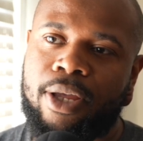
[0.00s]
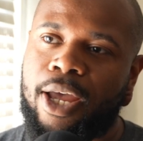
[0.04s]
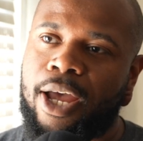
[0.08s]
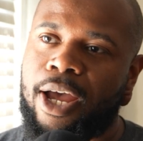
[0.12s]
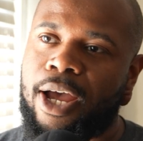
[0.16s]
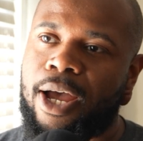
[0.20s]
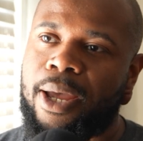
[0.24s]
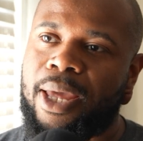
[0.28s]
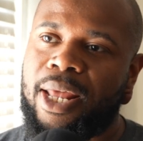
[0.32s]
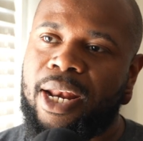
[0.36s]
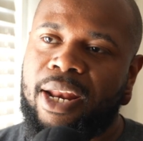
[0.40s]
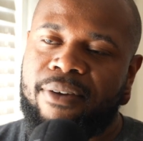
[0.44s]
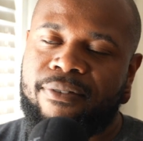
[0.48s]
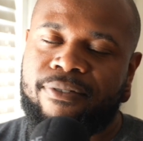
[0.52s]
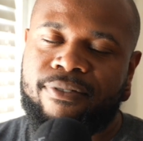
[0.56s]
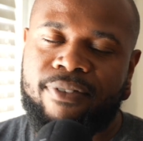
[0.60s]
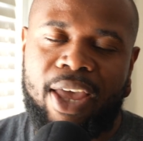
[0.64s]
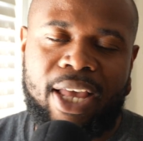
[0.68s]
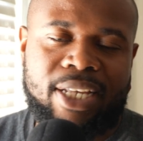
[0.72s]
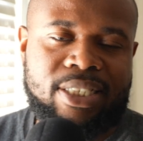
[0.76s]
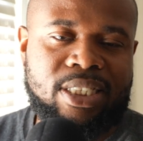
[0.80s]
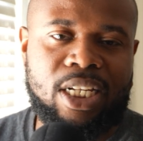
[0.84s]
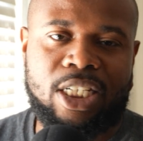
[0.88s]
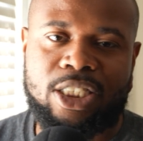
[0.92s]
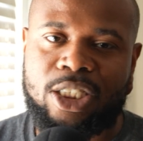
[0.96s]
And if
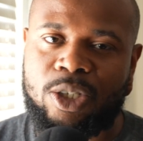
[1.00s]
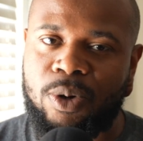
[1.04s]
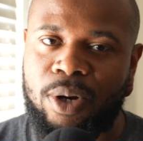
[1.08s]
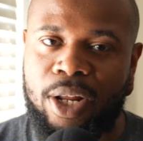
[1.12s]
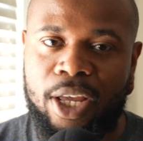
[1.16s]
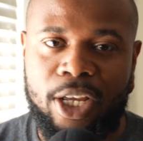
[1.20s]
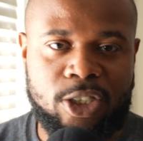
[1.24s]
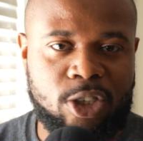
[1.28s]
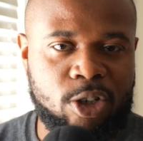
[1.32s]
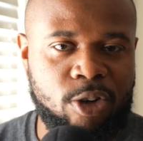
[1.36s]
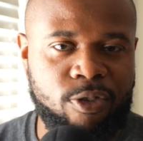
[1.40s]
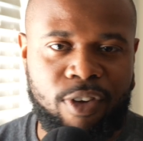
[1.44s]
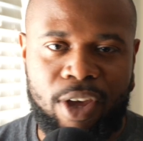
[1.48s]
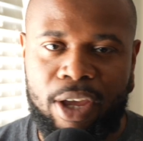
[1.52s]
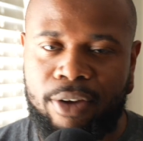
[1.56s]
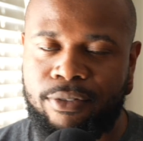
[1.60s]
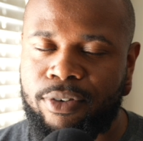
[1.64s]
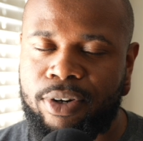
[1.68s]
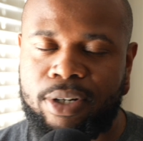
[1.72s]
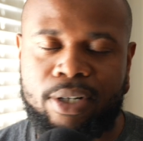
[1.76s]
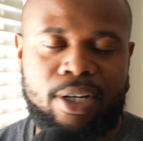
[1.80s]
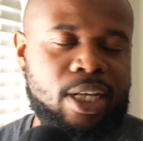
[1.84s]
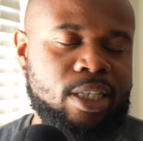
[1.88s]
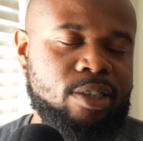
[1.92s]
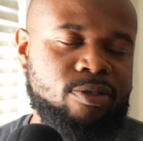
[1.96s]
S-Tone is your
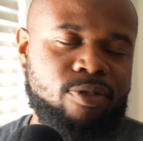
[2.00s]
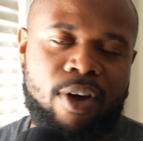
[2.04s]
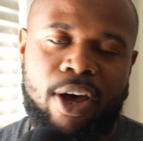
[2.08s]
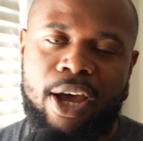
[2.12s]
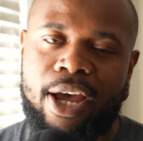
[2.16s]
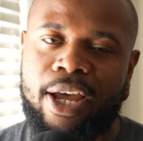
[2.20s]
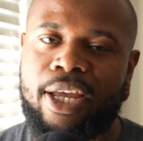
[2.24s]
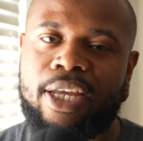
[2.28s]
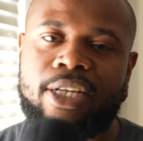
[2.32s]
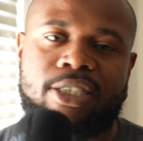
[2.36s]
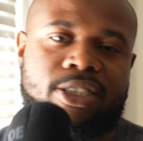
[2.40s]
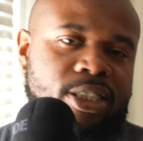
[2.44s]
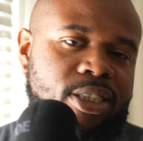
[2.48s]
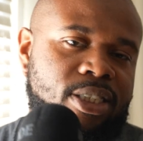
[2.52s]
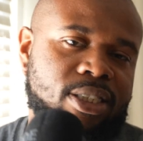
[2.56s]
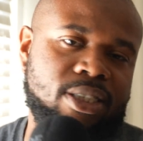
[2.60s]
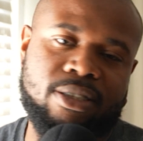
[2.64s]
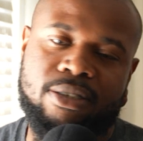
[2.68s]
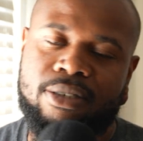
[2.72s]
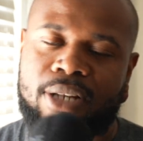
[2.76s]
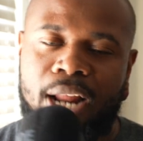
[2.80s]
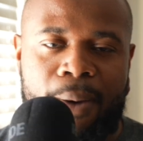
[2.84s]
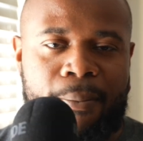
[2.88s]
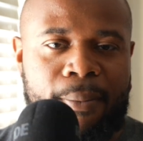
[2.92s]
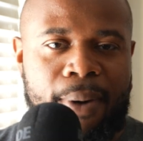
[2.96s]
favorite, that's fine. It's just
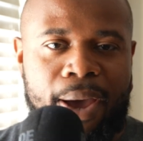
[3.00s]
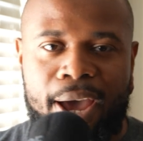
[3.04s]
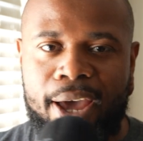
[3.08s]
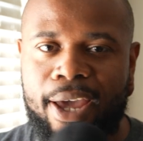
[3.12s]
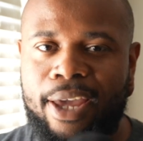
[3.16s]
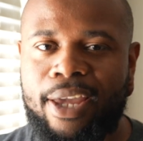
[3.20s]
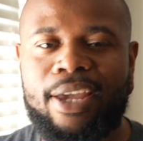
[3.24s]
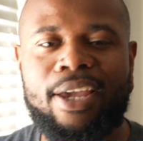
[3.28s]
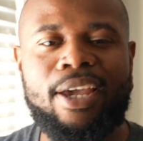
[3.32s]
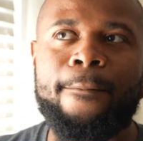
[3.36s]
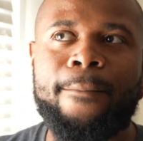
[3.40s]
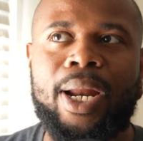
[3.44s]
not mine.